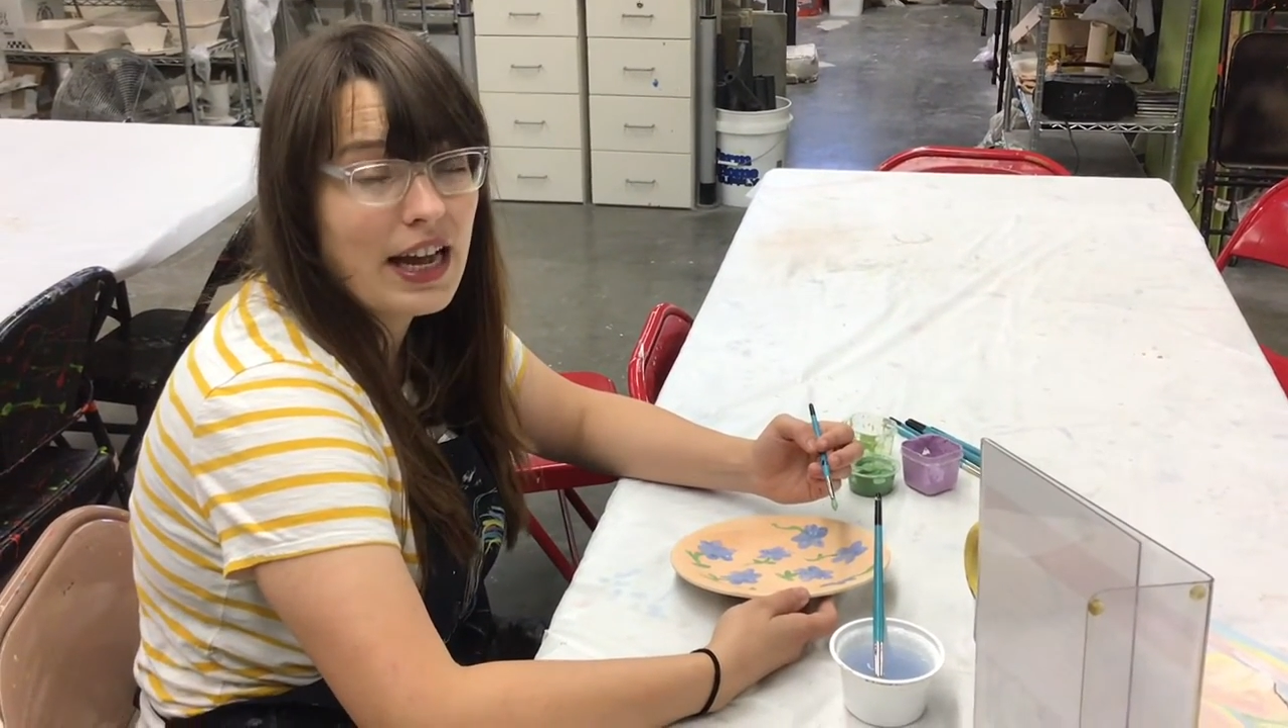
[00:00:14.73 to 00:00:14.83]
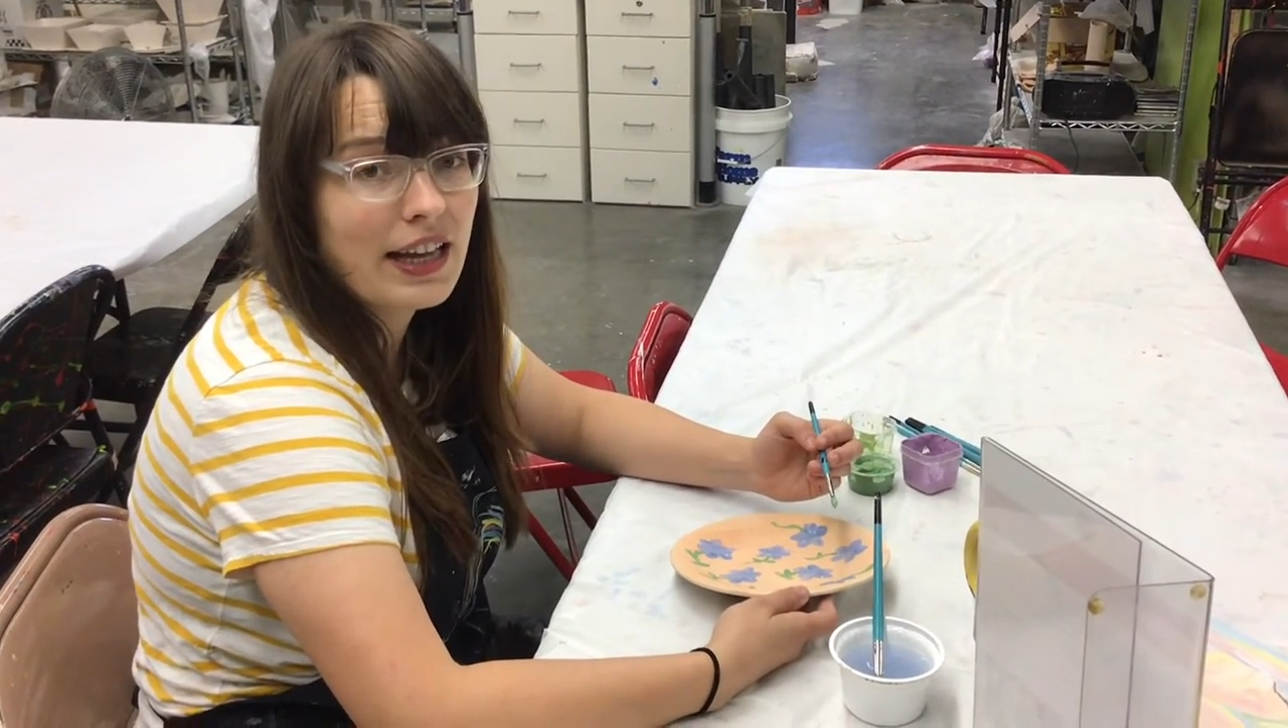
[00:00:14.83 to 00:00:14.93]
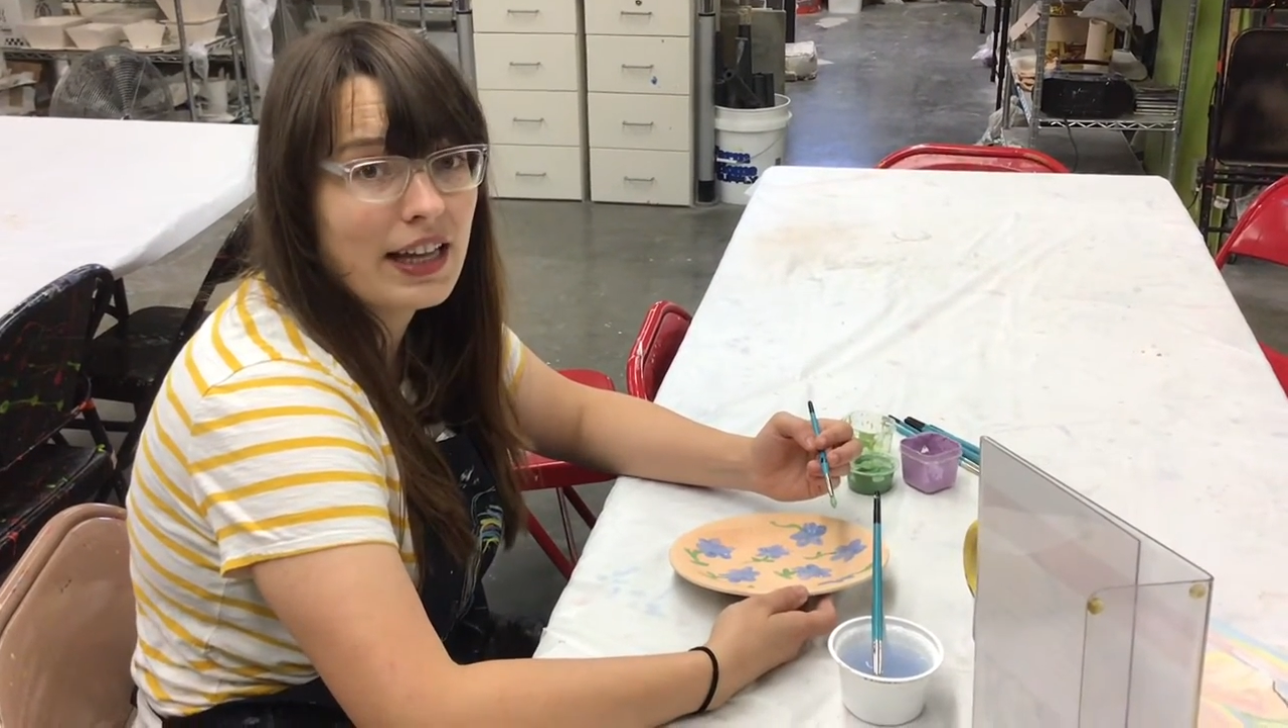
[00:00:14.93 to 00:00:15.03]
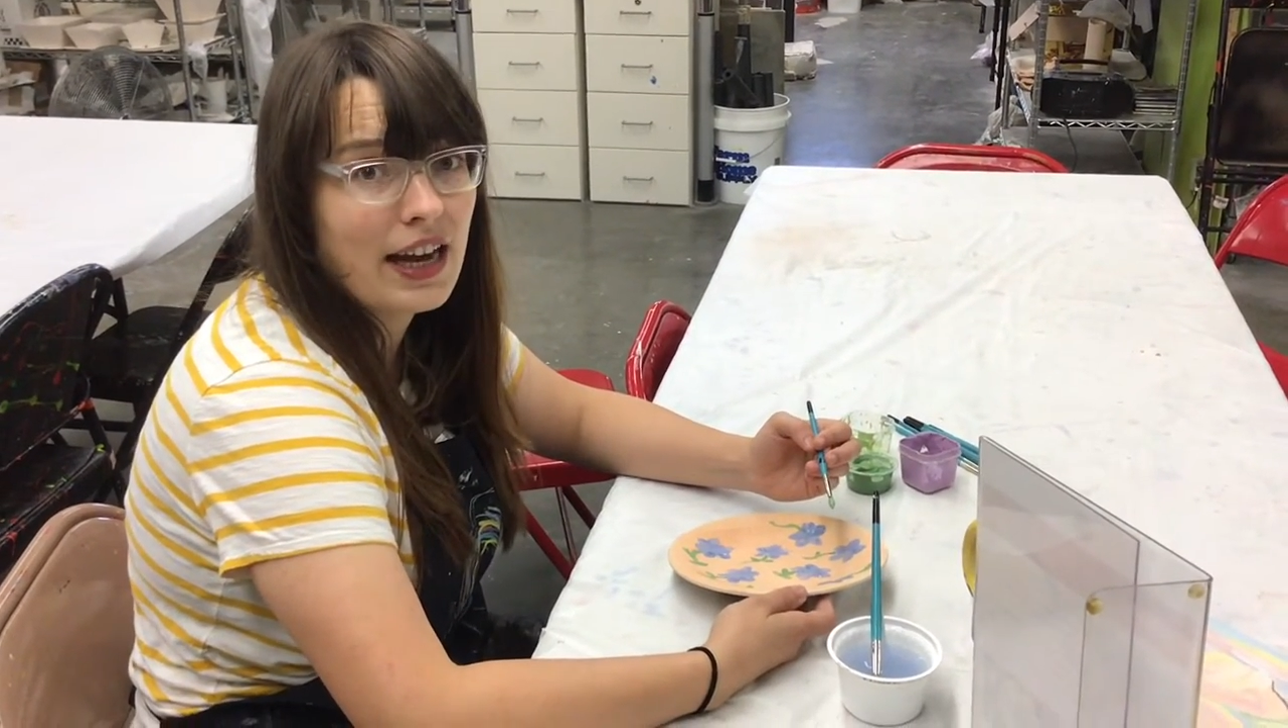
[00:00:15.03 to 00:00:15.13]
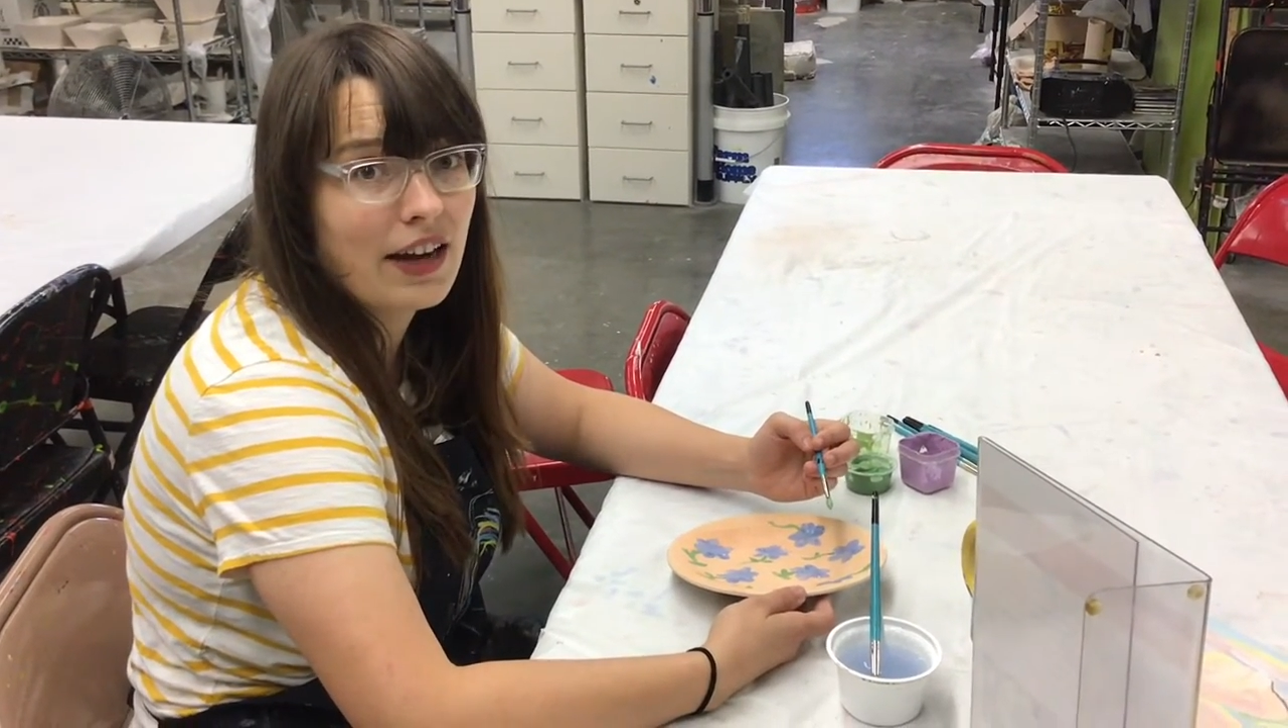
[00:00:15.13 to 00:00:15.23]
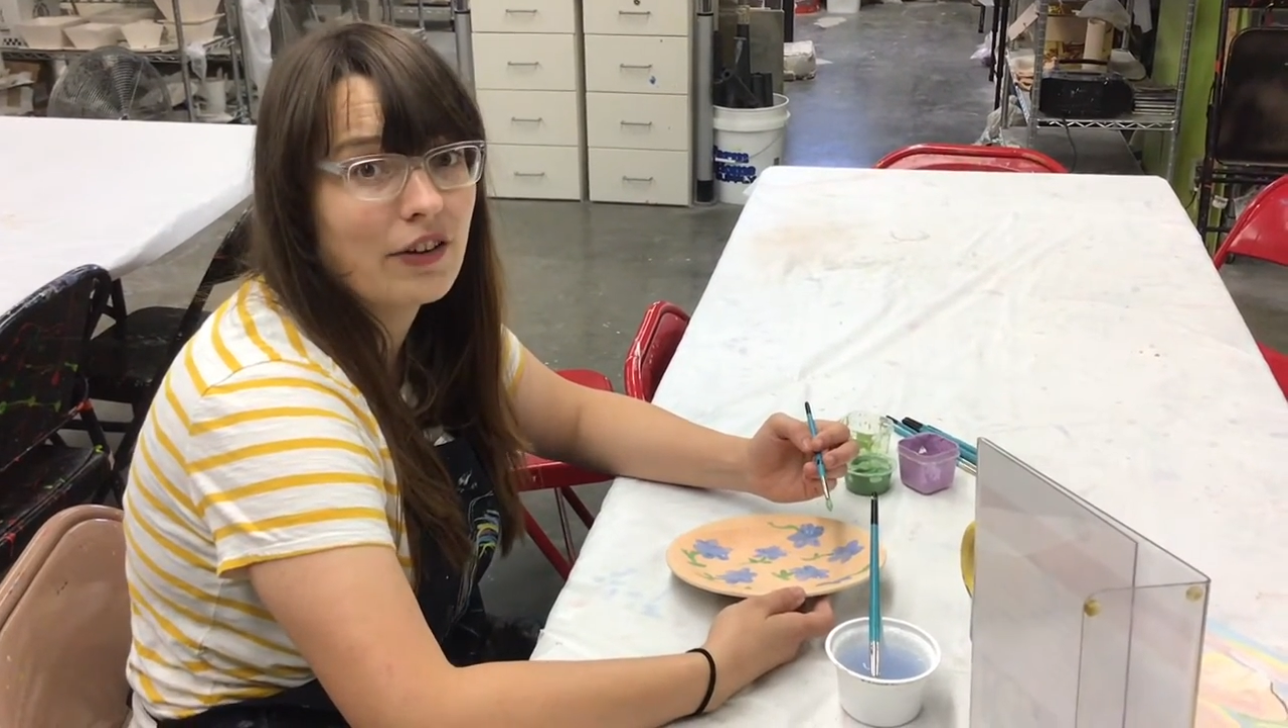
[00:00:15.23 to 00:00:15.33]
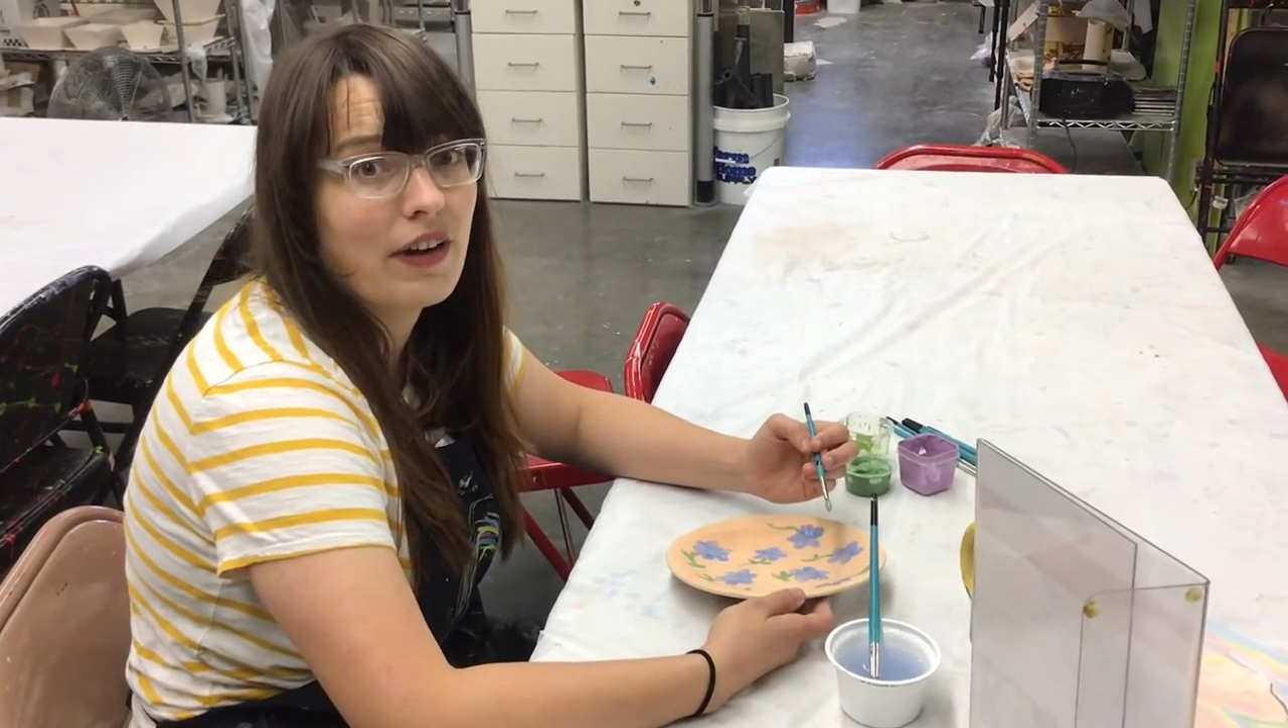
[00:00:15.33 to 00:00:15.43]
and connect